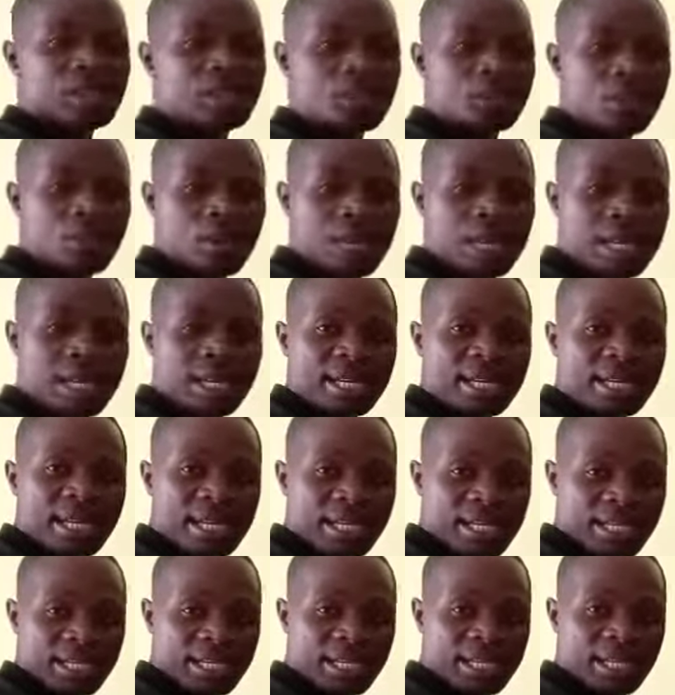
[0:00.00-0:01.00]
2
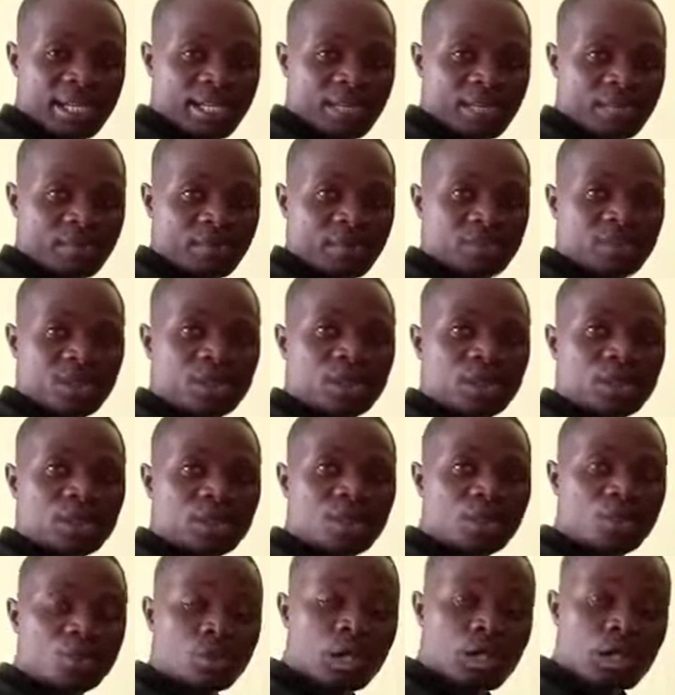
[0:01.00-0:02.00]
enter 10?
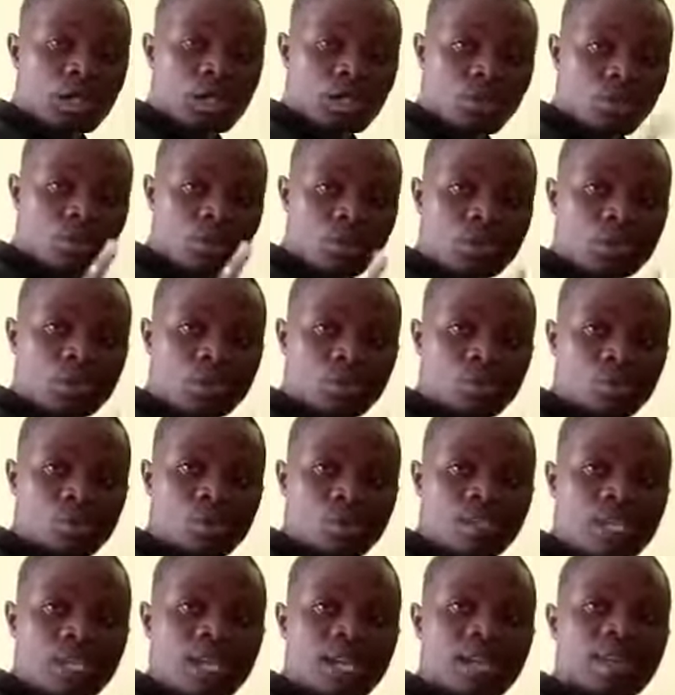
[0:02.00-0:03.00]
2 can go
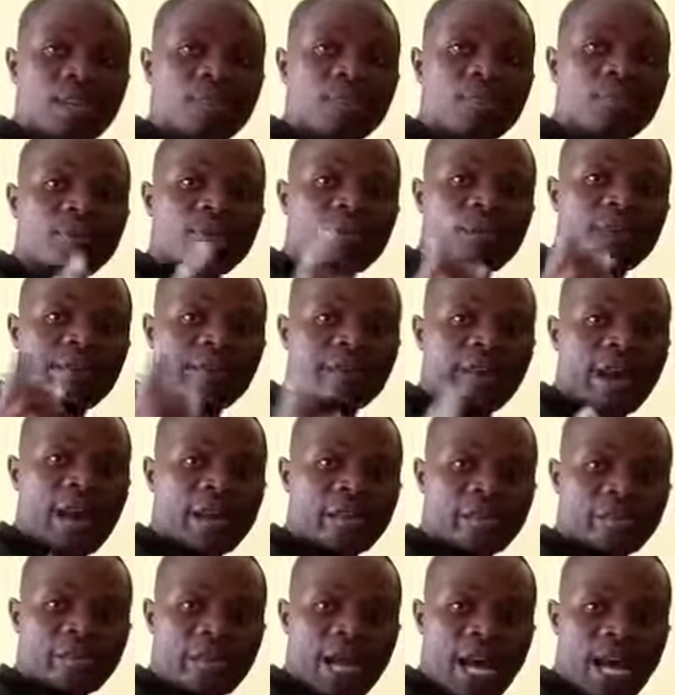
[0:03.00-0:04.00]
into 10
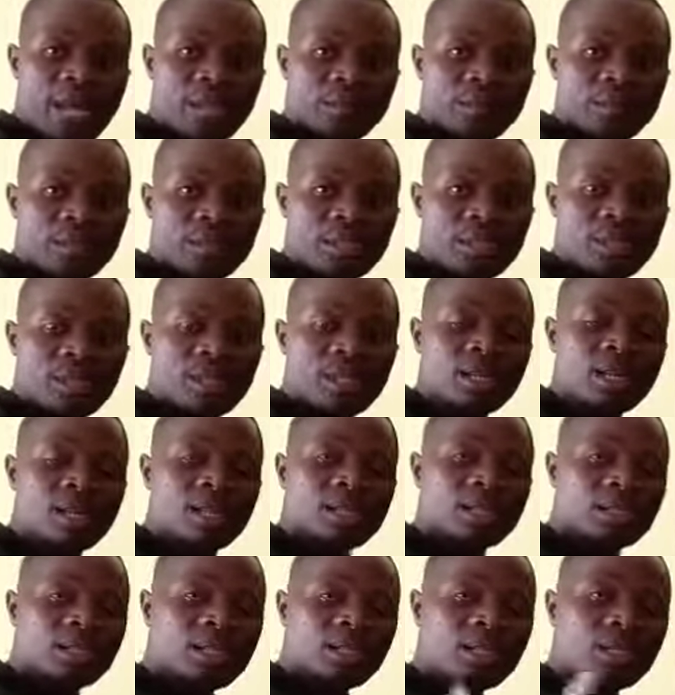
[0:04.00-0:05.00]
5 times.
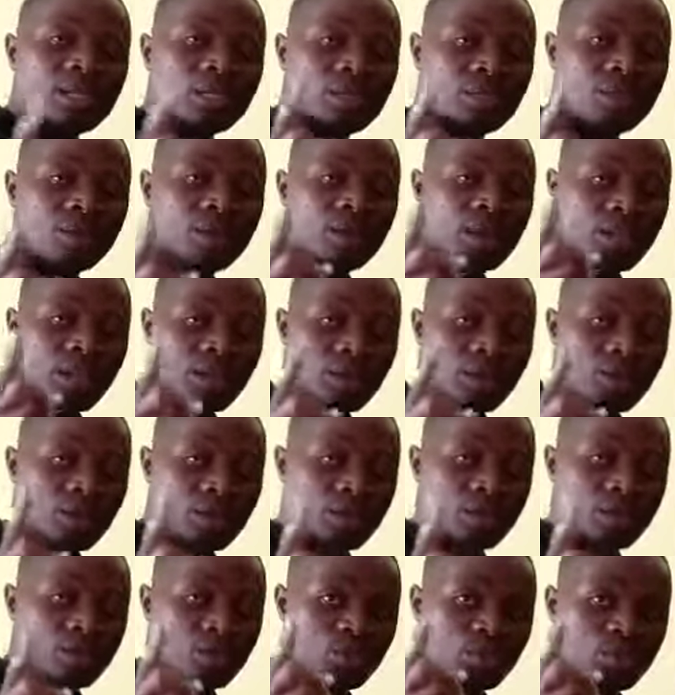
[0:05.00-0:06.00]
Since 2 can go
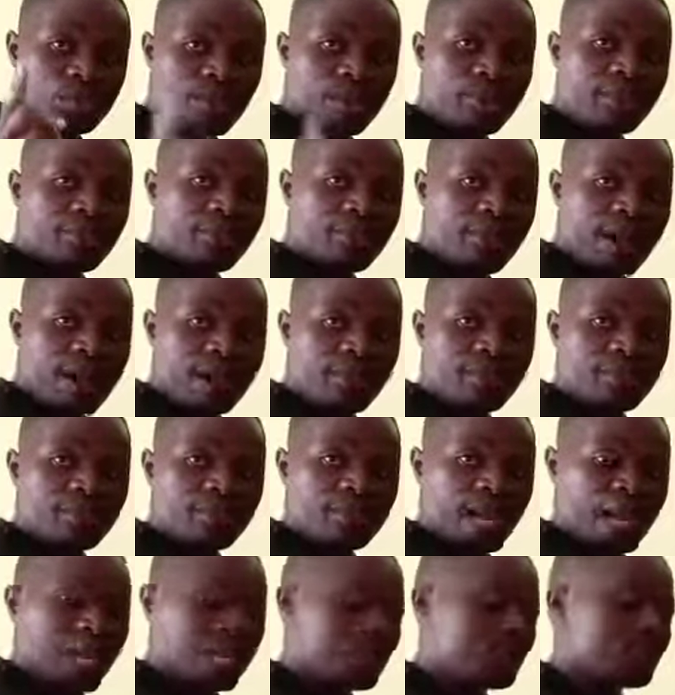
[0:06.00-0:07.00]
into 10
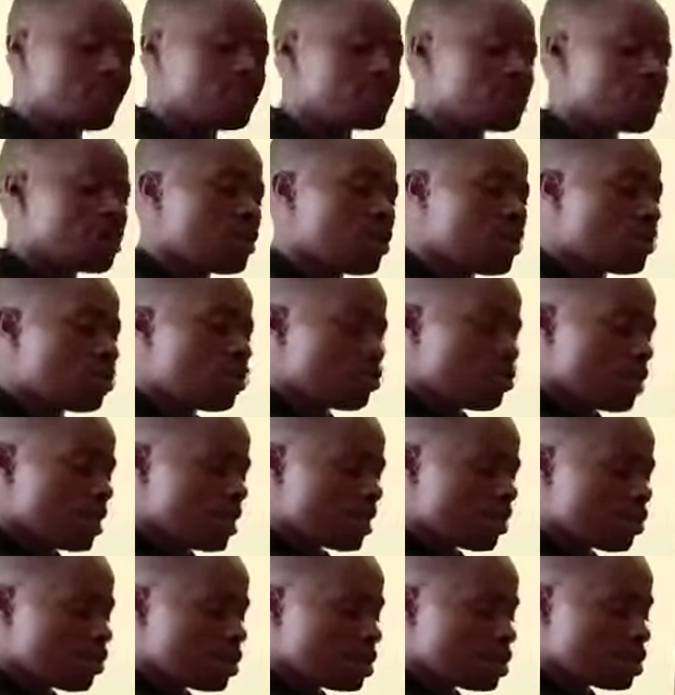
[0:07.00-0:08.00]
5 times, we
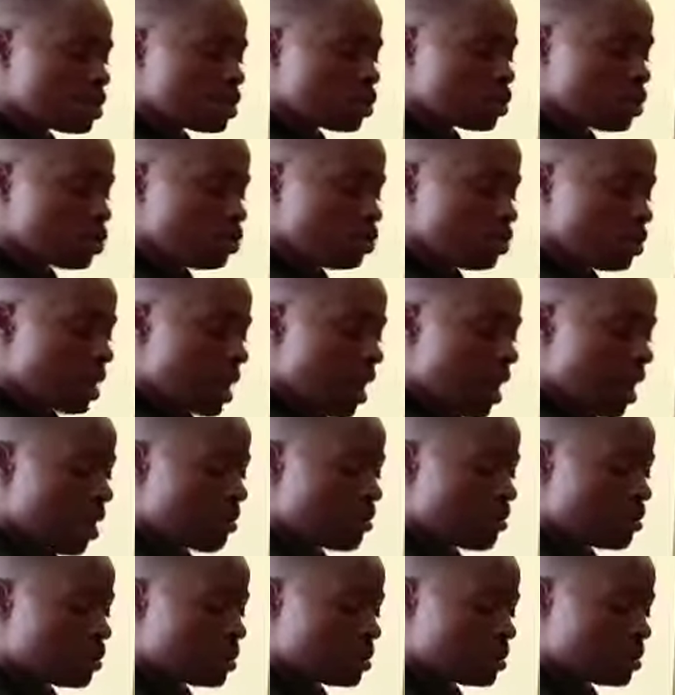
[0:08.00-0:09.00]
are going to
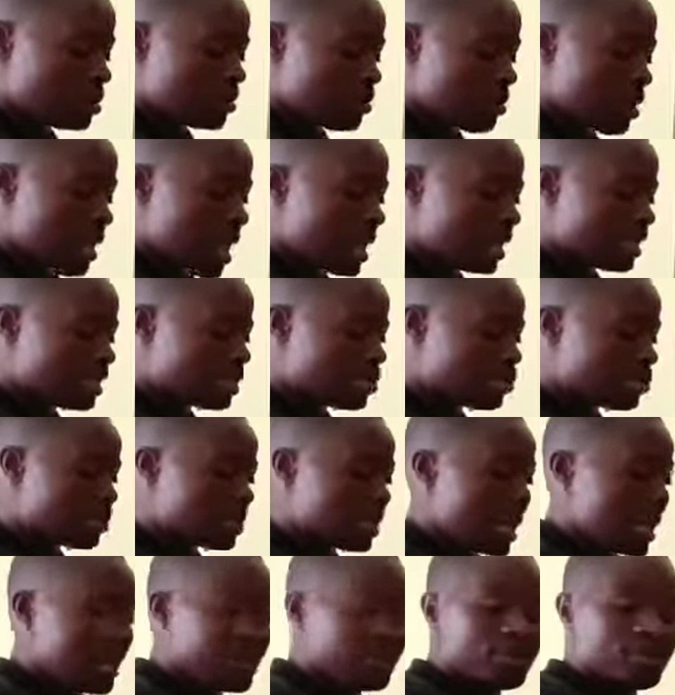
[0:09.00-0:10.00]
now multiply 2
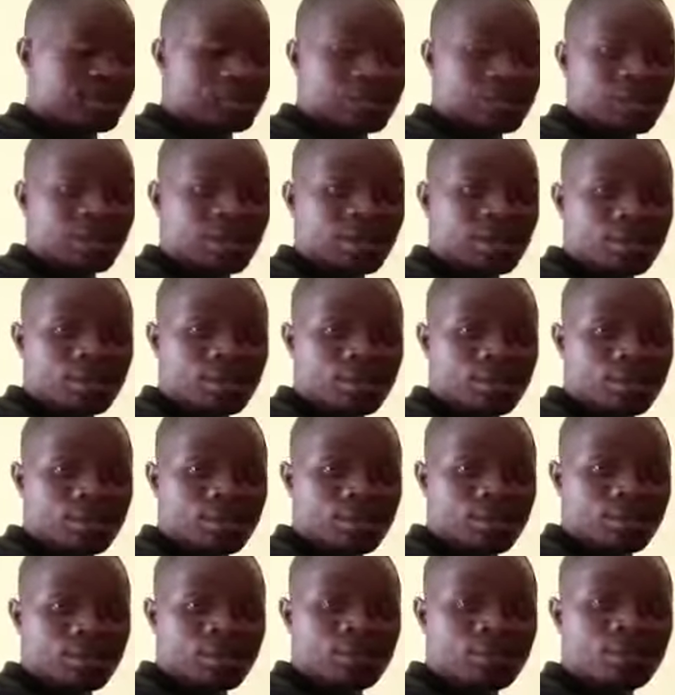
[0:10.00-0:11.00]
times
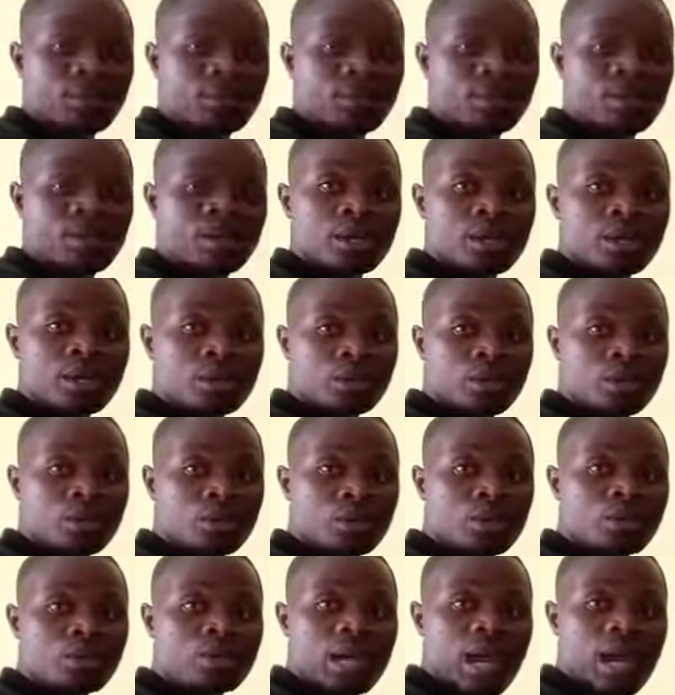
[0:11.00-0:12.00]
3. So
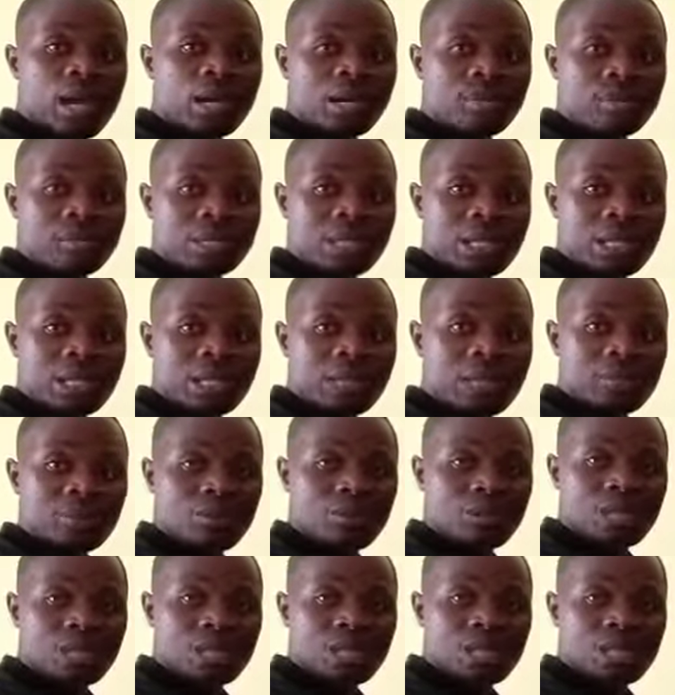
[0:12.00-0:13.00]
2 times 3,
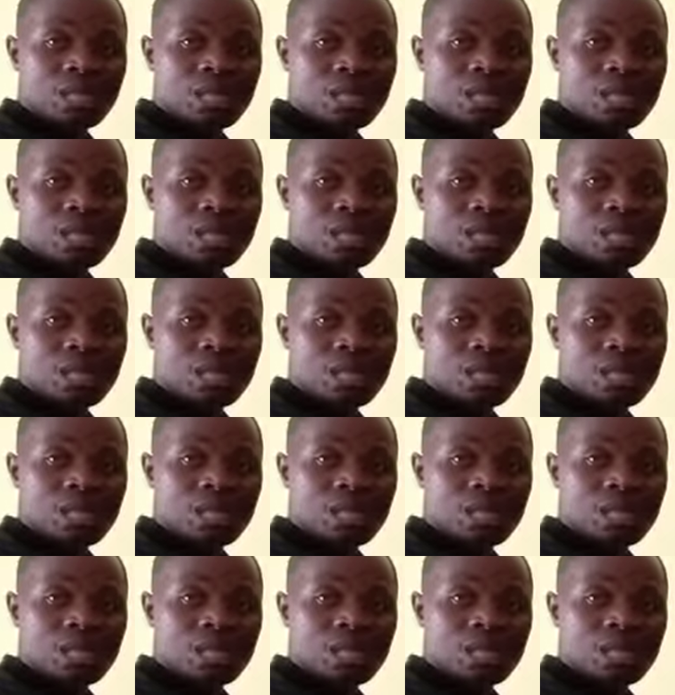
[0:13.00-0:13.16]
which is the